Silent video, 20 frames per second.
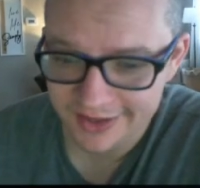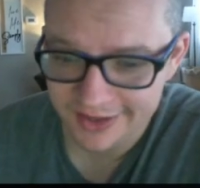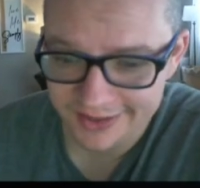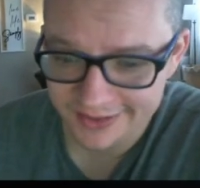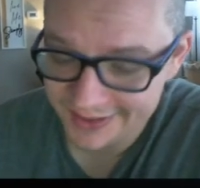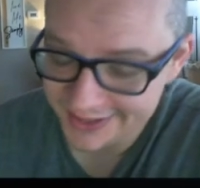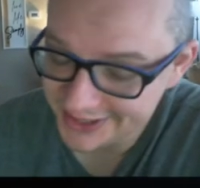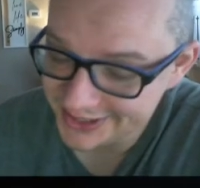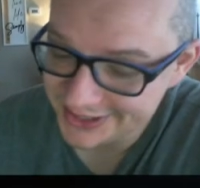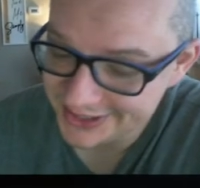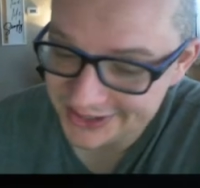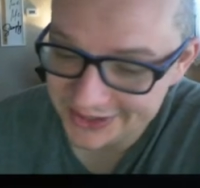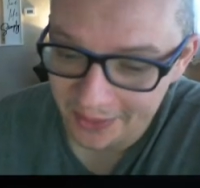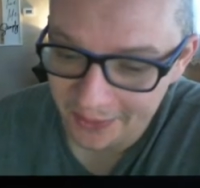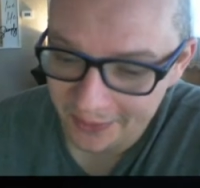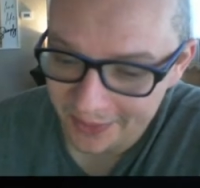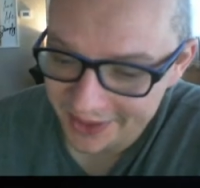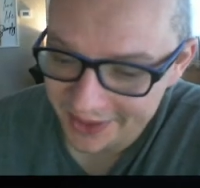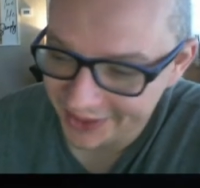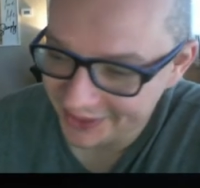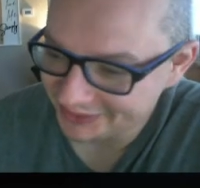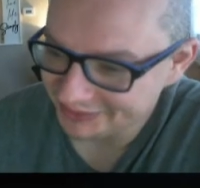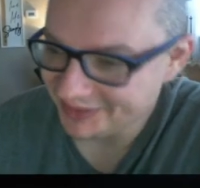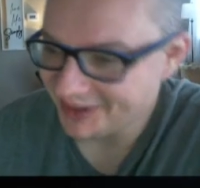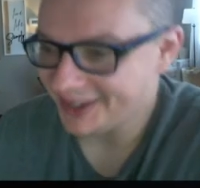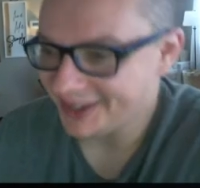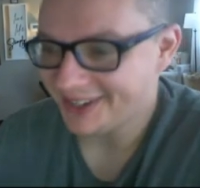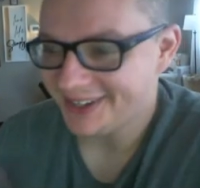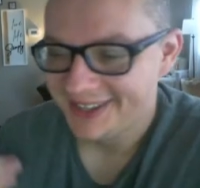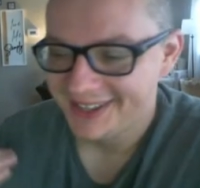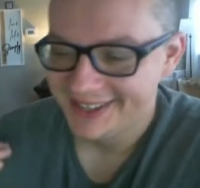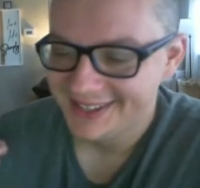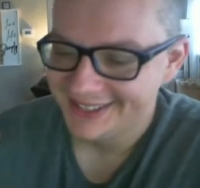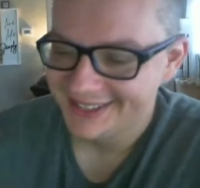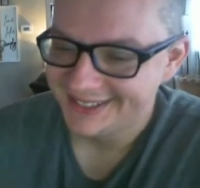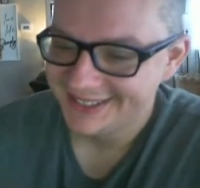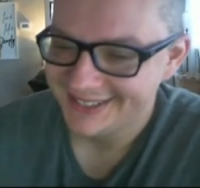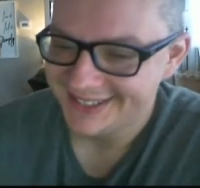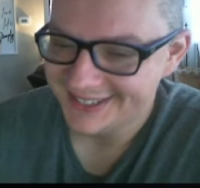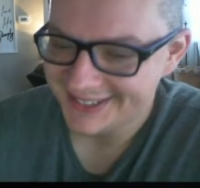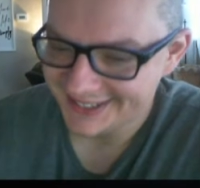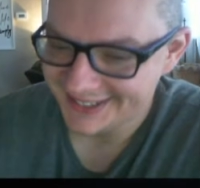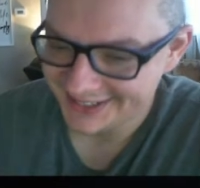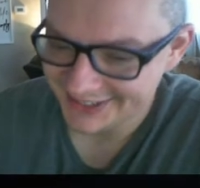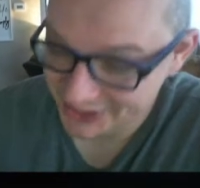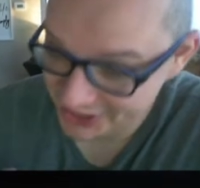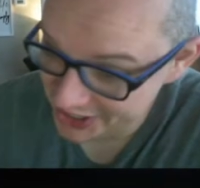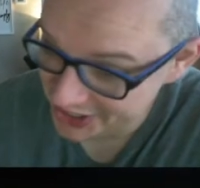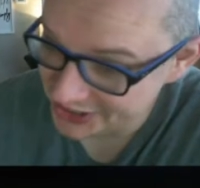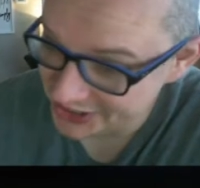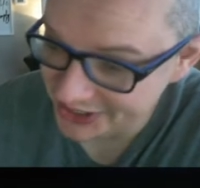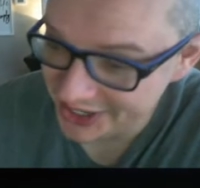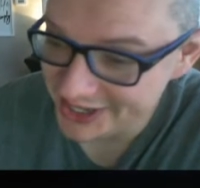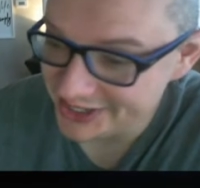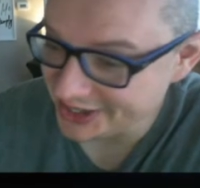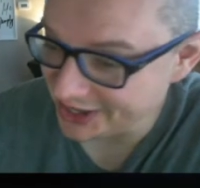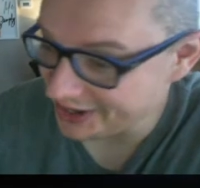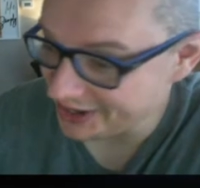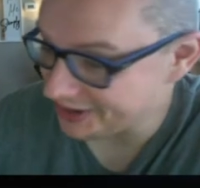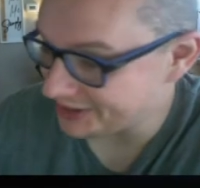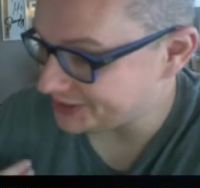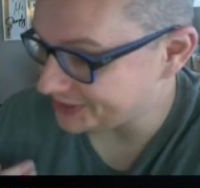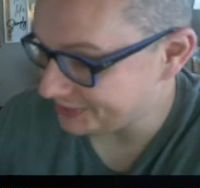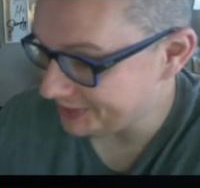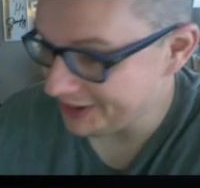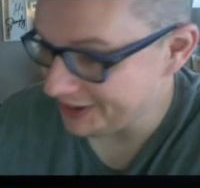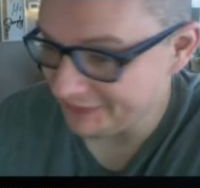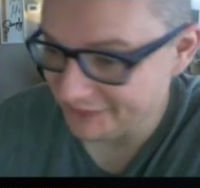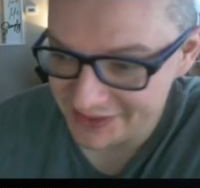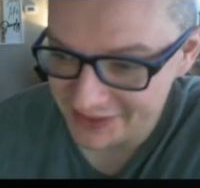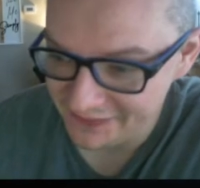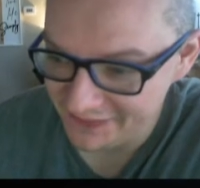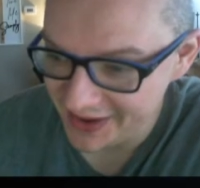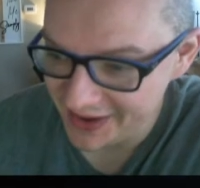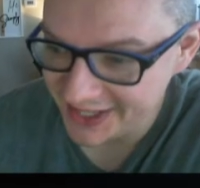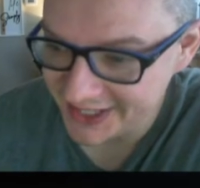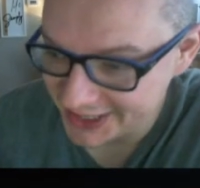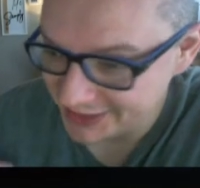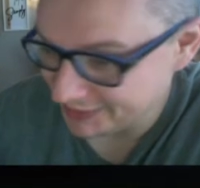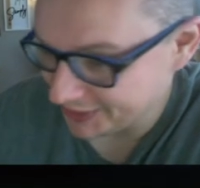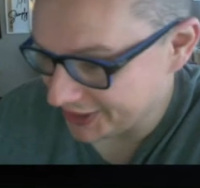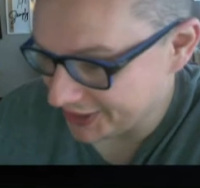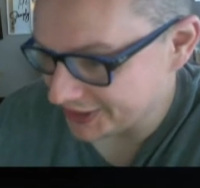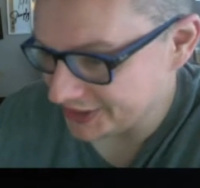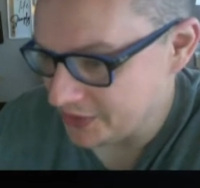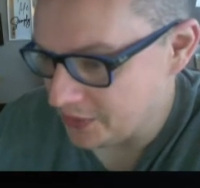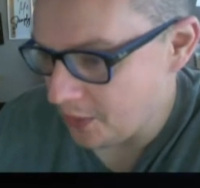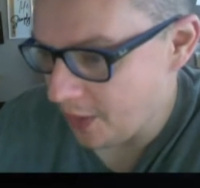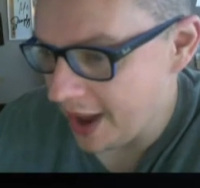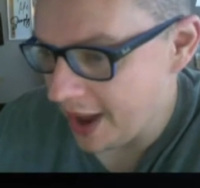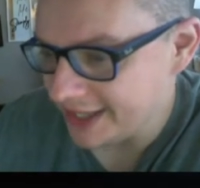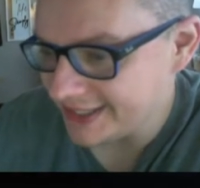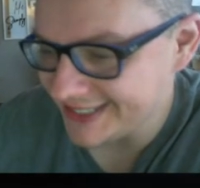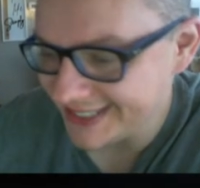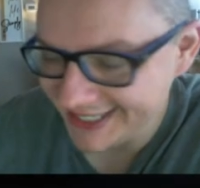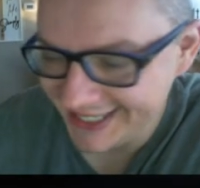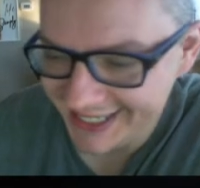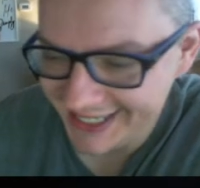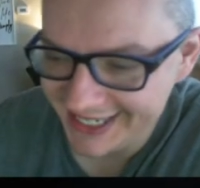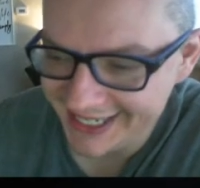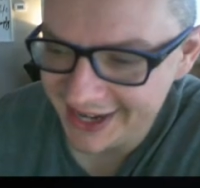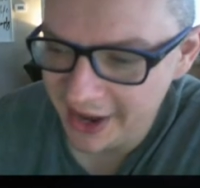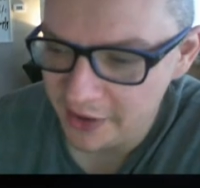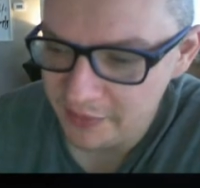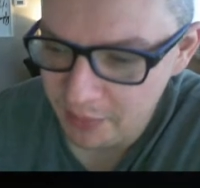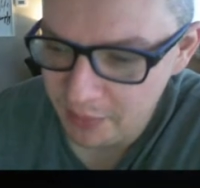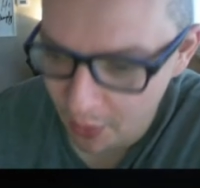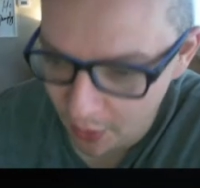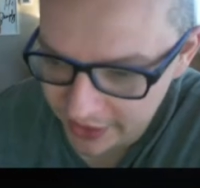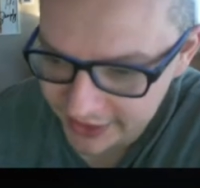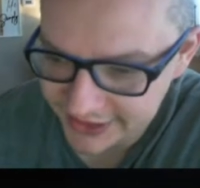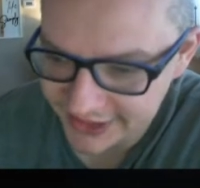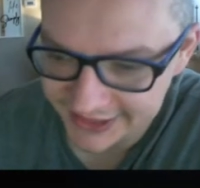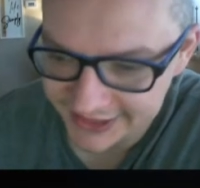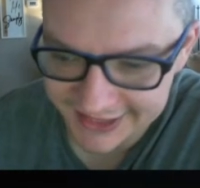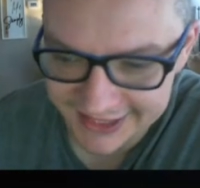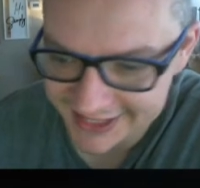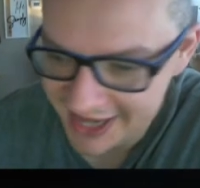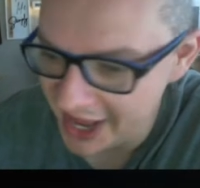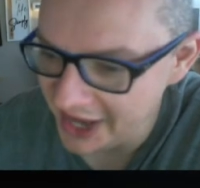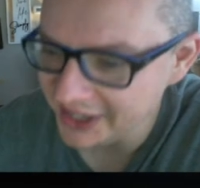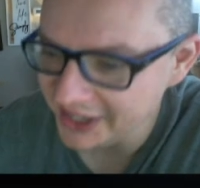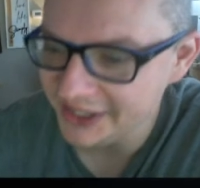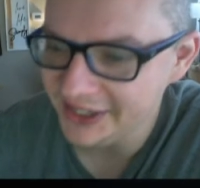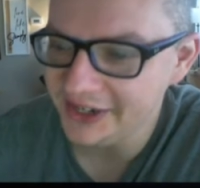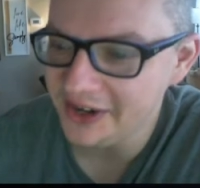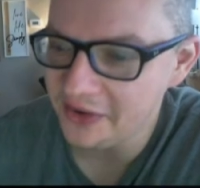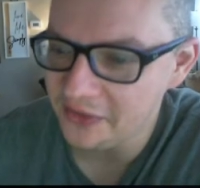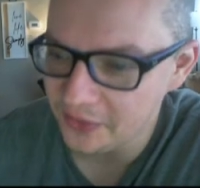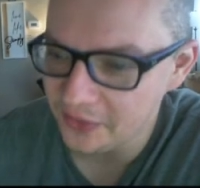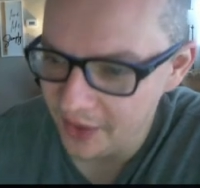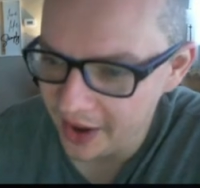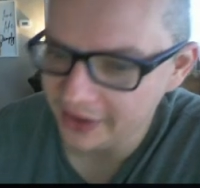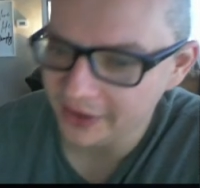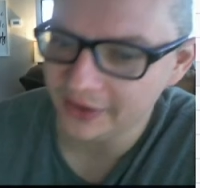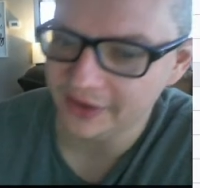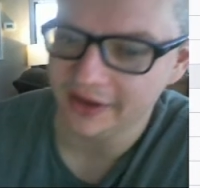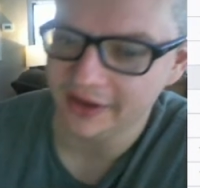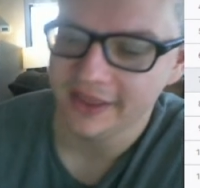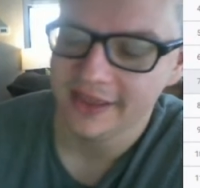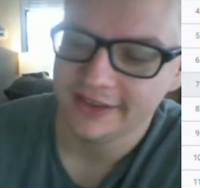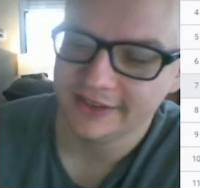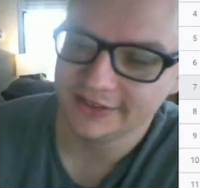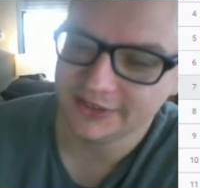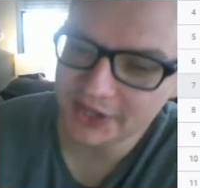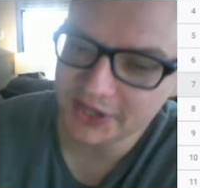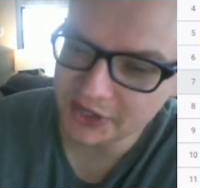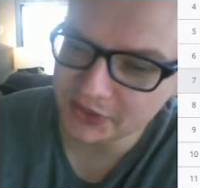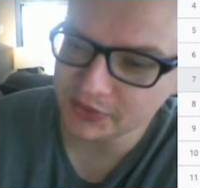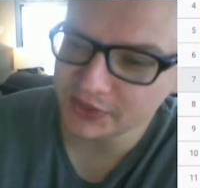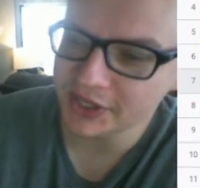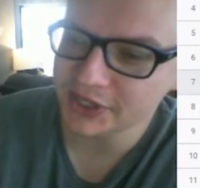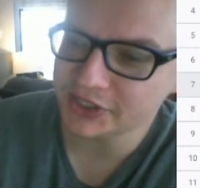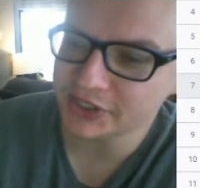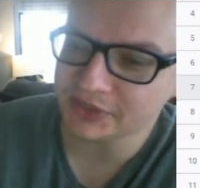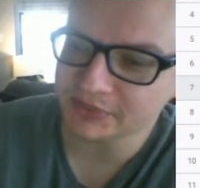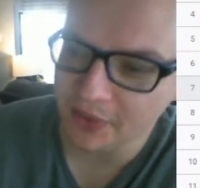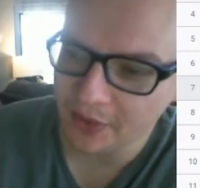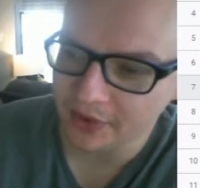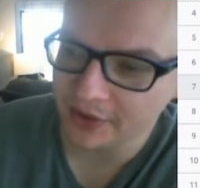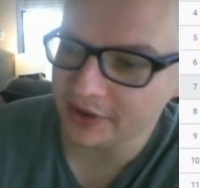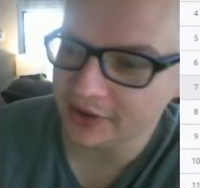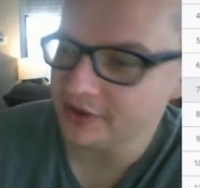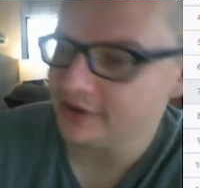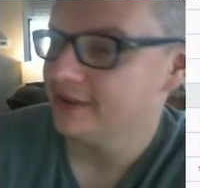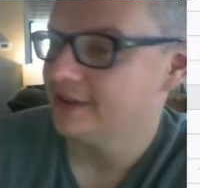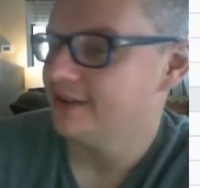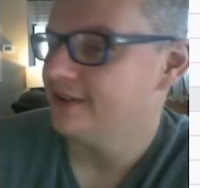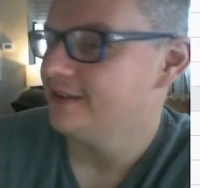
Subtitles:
This is so weird, man. Cheechki's going to swing for the fences because he wants to get in on points because he's not getting on a record. Zeke's Relationship Corner,